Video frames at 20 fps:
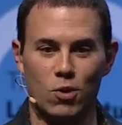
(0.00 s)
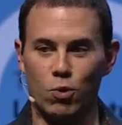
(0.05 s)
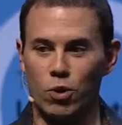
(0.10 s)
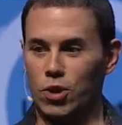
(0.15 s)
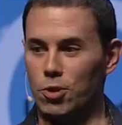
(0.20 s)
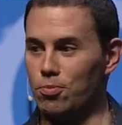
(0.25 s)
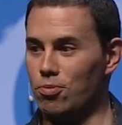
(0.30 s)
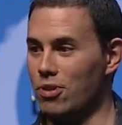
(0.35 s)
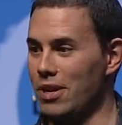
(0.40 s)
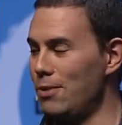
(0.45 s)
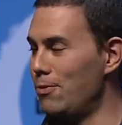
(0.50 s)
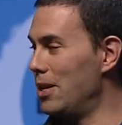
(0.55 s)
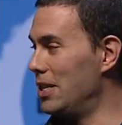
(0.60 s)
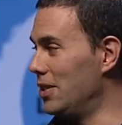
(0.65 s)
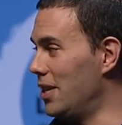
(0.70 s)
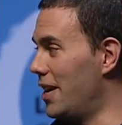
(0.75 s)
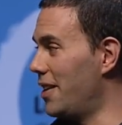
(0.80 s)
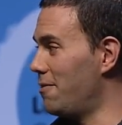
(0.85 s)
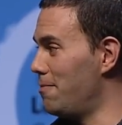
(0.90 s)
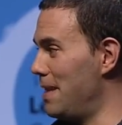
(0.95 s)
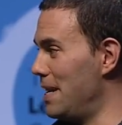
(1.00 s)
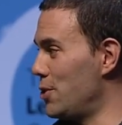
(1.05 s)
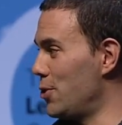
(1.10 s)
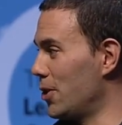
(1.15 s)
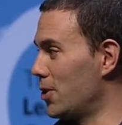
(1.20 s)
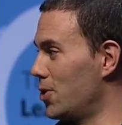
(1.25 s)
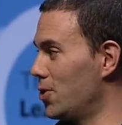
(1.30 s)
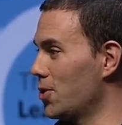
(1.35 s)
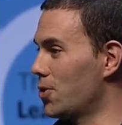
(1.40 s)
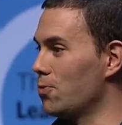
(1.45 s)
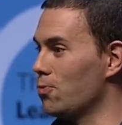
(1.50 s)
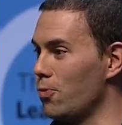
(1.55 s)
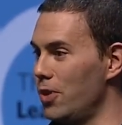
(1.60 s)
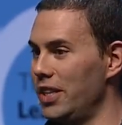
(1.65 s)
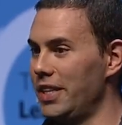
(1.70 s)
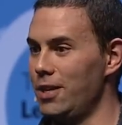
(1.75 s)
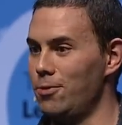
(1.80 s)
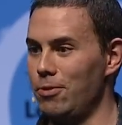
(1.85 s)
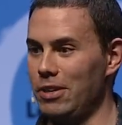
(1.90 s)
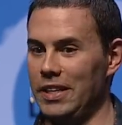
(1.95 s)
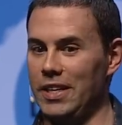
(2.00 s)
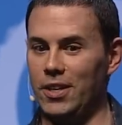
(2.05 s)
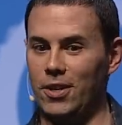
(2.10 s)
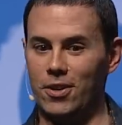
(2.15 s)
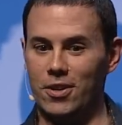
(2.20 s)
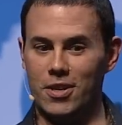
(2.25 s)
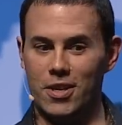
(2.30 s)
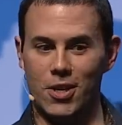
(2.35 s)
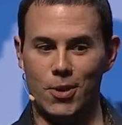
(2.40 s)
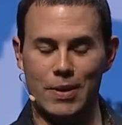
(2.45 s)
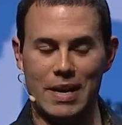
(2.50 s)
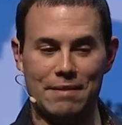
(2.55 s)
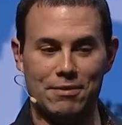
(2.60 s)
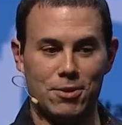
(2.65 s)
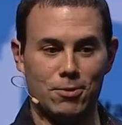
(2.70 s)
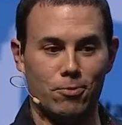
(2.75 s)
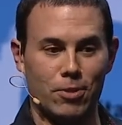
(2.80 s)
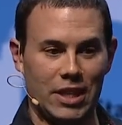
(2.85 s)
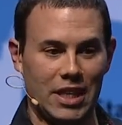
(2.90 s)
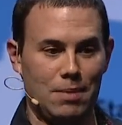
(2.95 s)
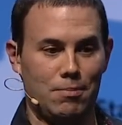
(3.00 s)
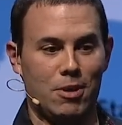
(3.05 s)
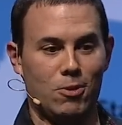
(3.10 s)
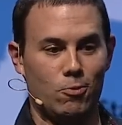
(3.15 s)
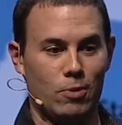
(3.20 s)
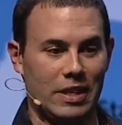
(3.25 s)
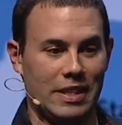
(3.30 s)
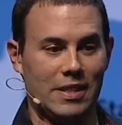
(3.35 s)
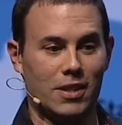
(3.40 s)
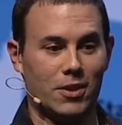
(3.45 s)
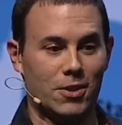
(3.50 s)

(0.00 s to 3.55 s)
we're at the point where a lot of metrics look really really good and you have to really be willing